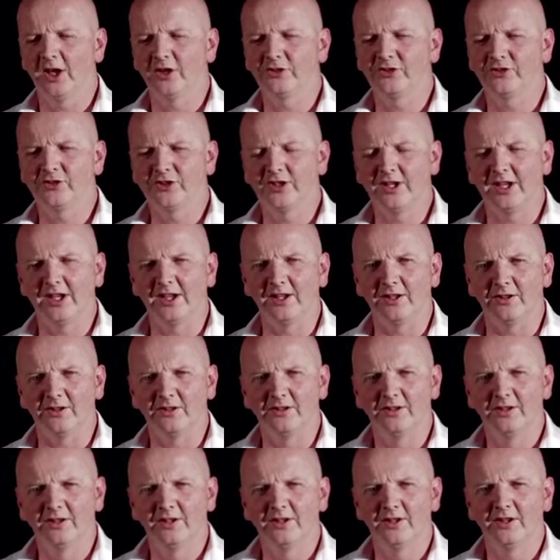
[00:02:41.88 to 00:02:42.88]

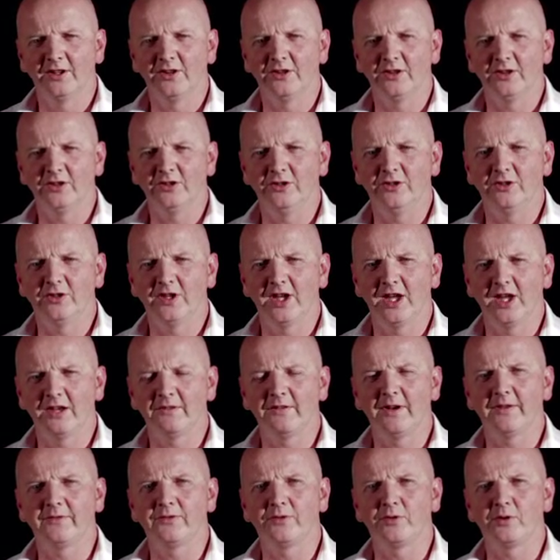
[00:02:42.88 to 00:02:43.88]
skill that you kind of
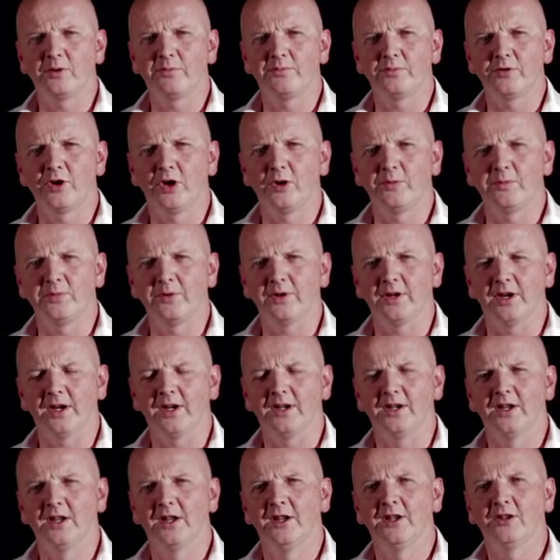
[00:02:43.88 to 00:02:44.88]
have to appropriate.
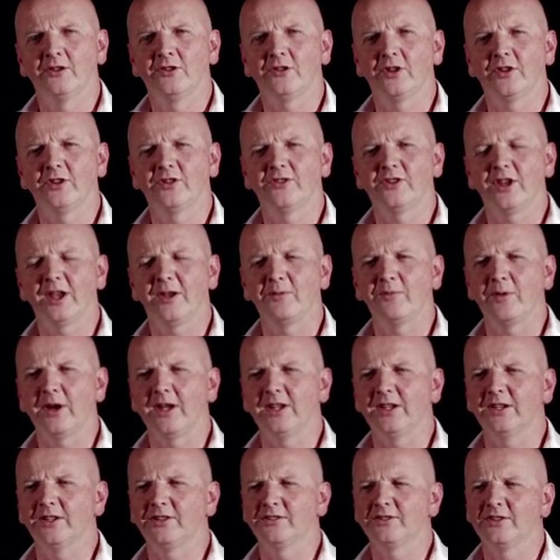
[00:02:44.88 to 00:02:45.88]
So the same
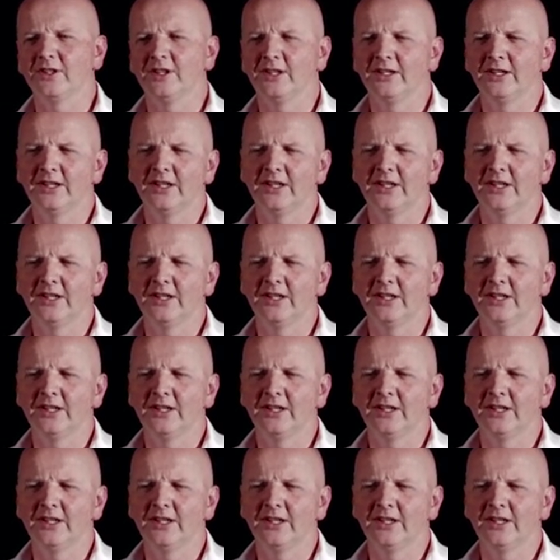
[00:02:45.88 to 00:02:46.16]
way as